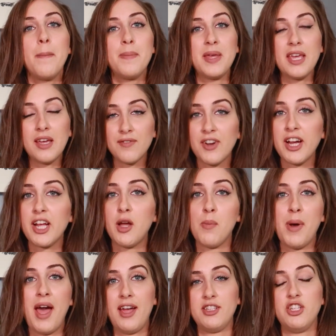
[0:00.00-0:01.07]
being very
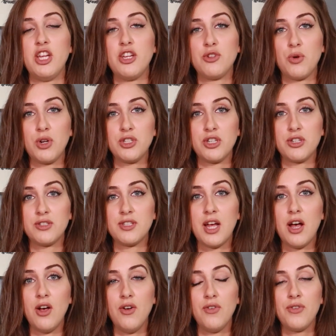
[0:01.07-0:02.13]
compassionate towards
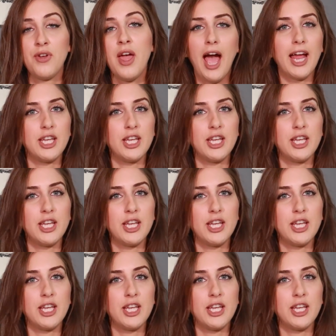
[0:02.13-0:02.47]
yourself.